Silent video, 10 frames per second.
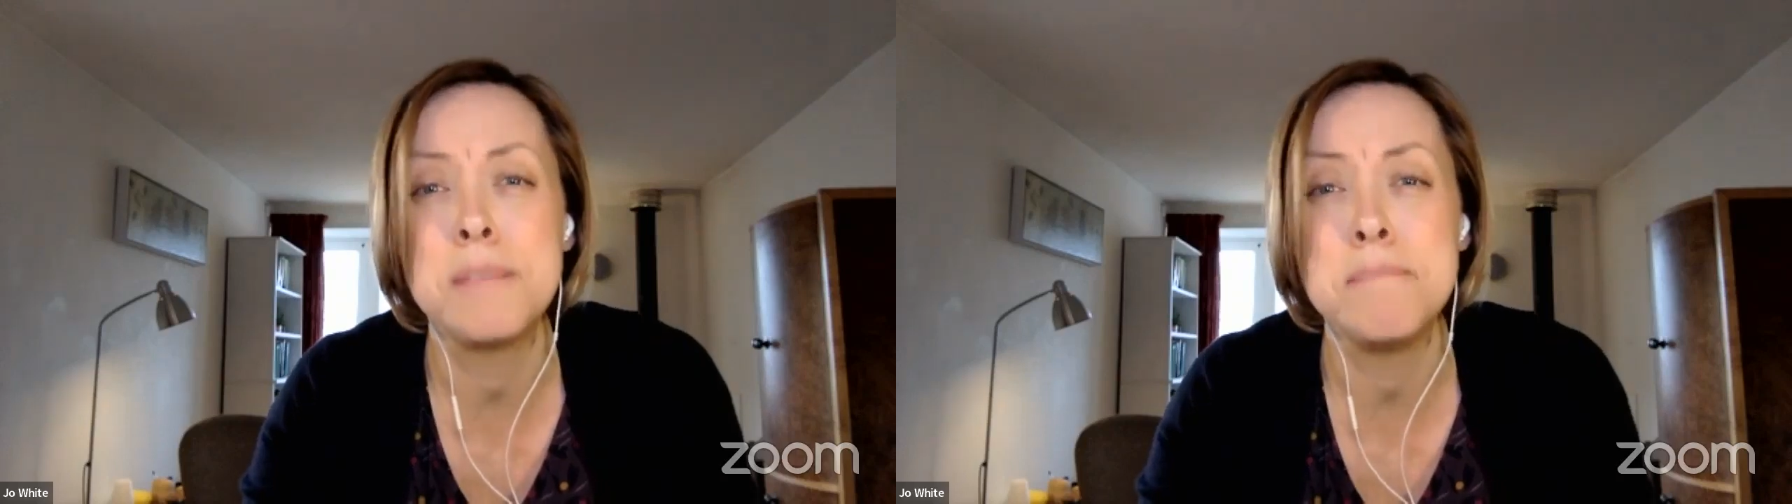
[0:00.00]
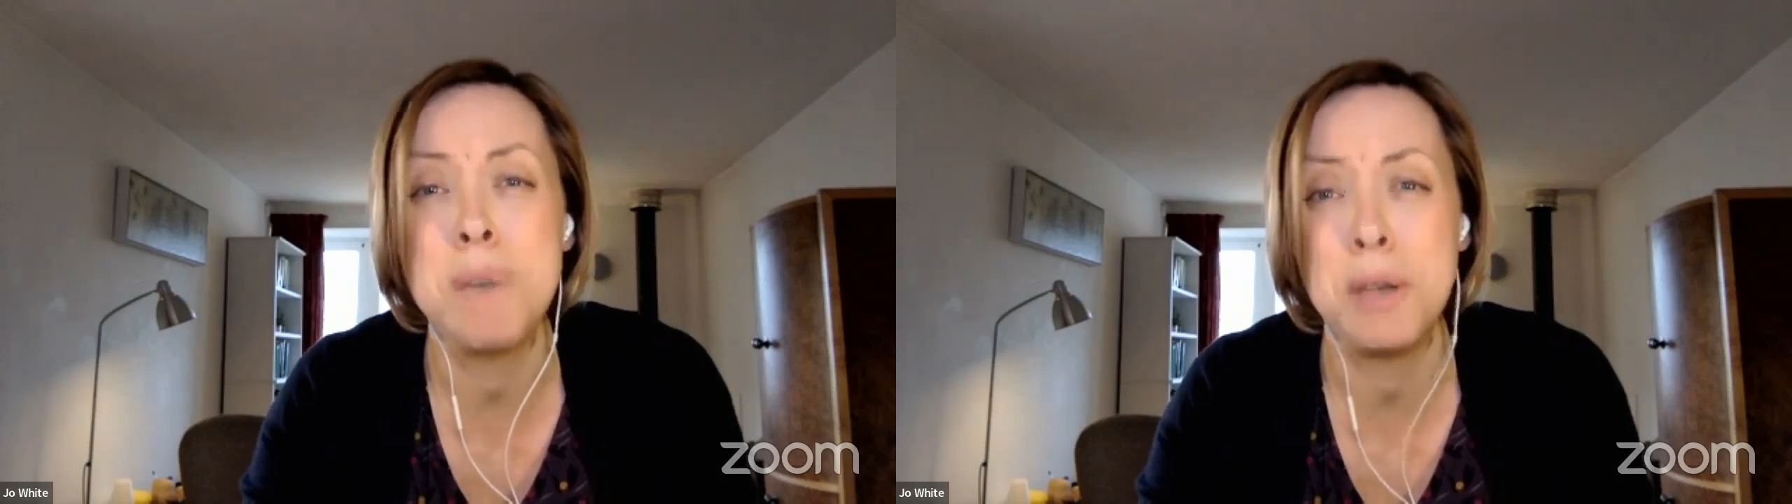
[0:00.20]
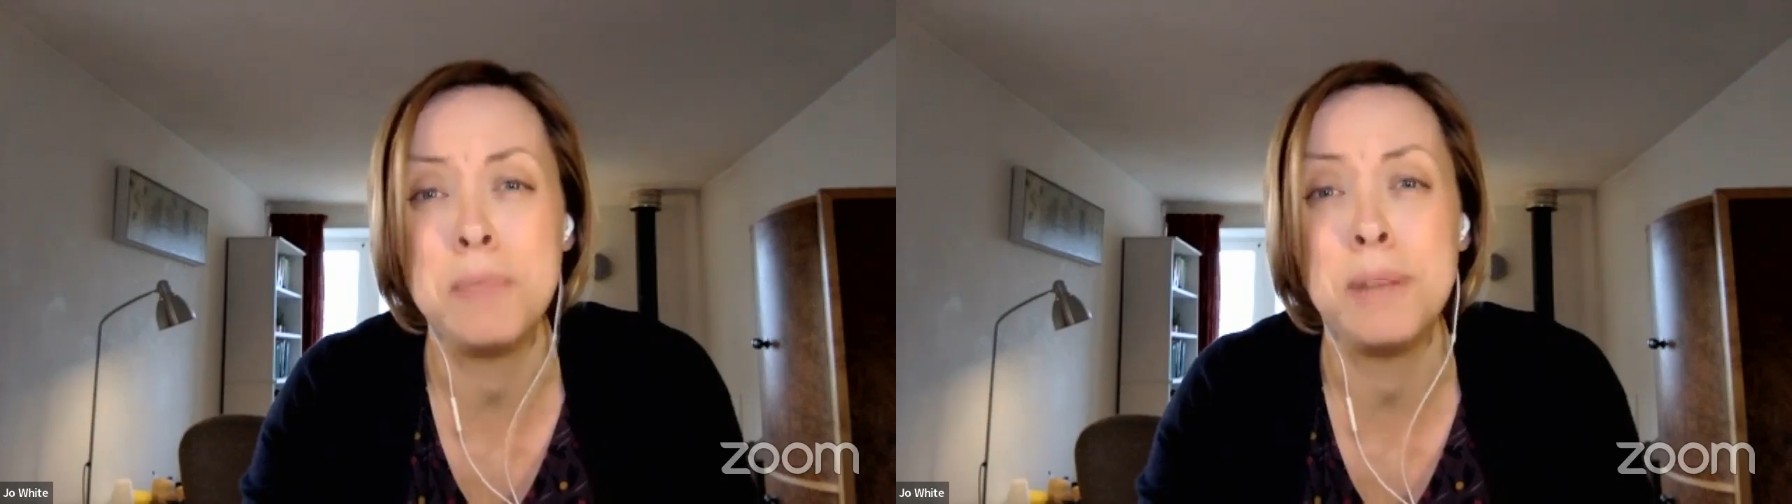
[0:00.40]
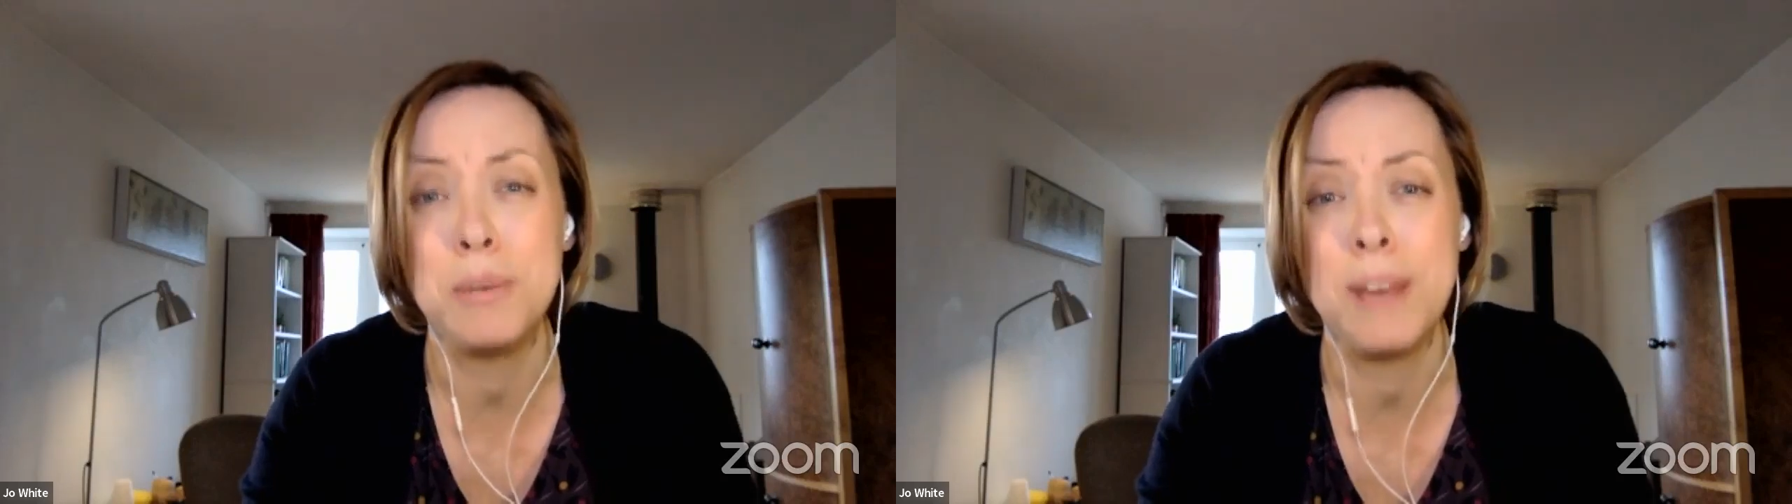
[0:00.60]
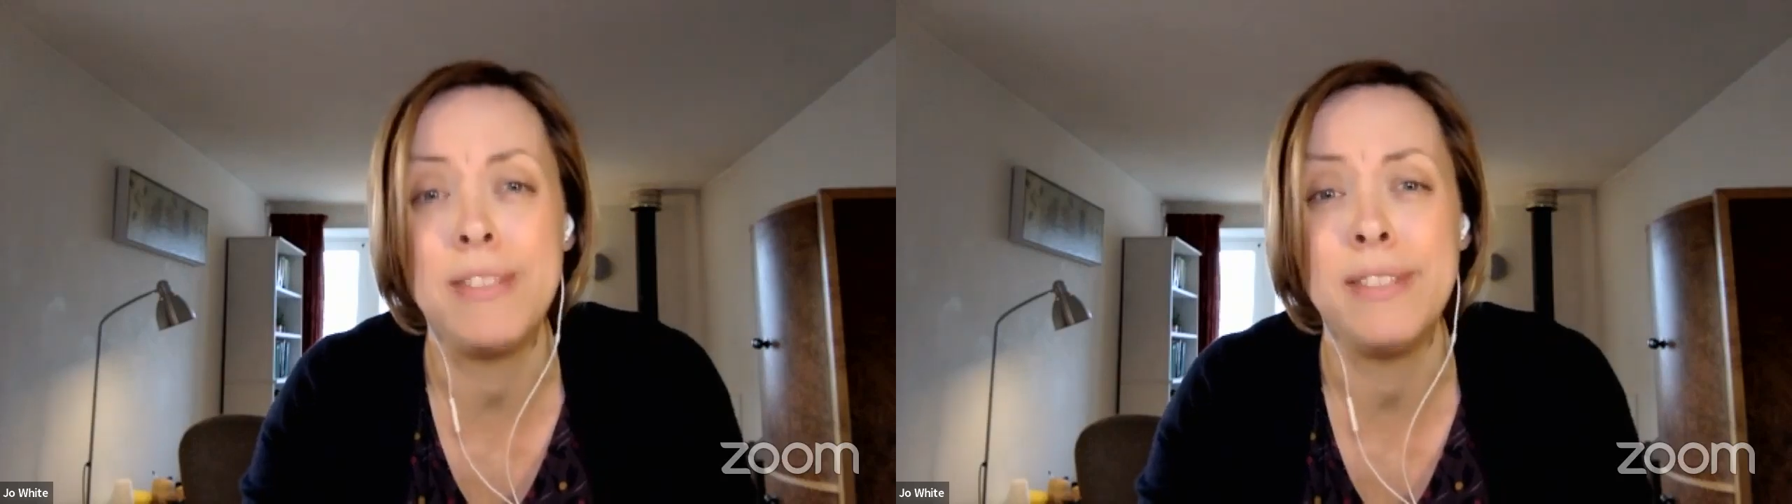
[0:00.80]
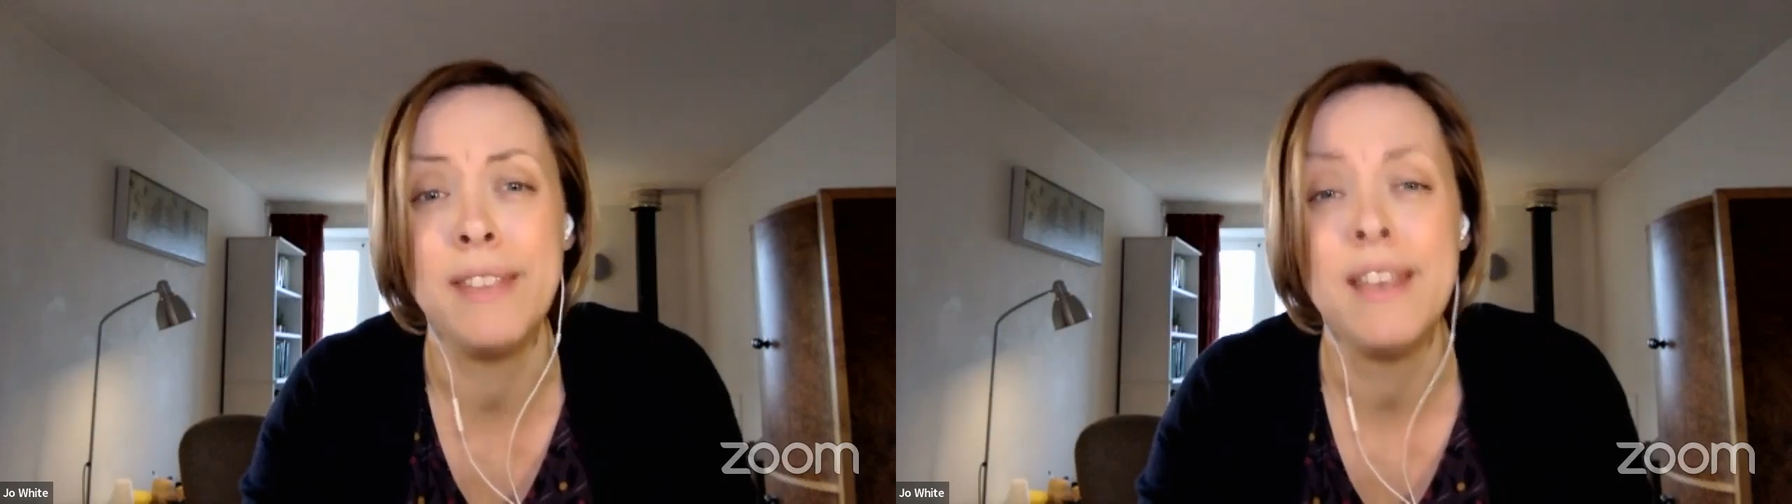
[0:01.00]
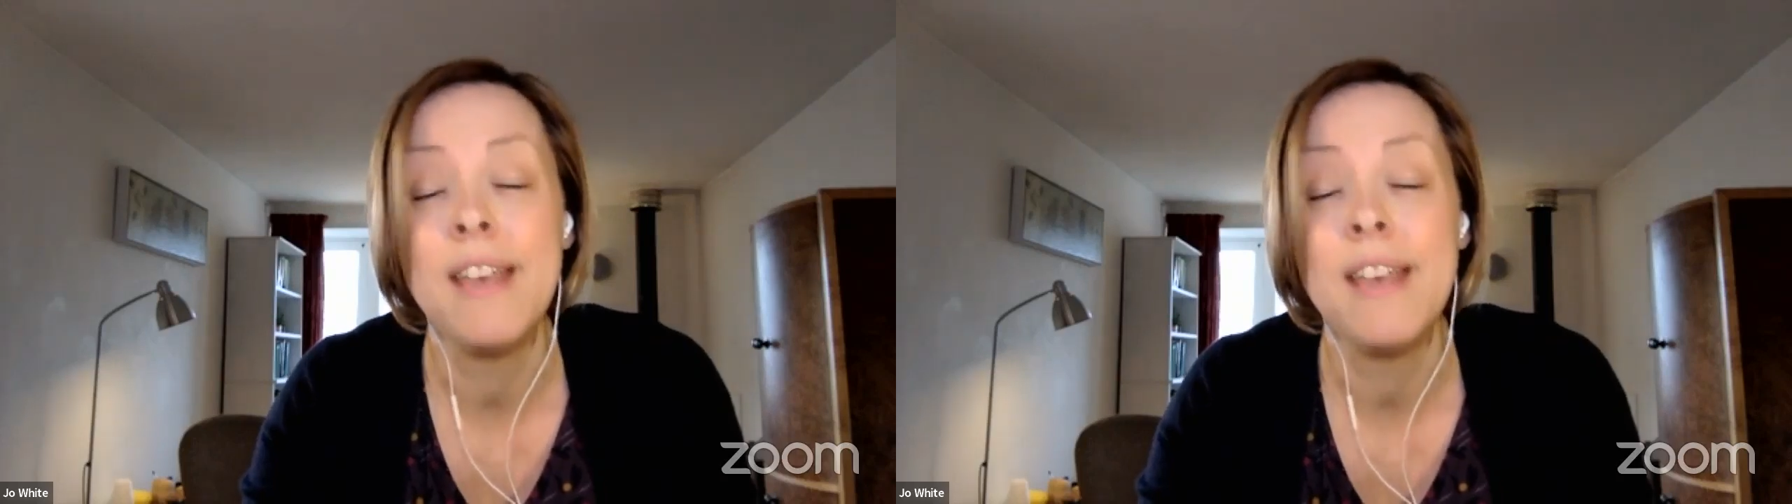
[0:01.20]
moment when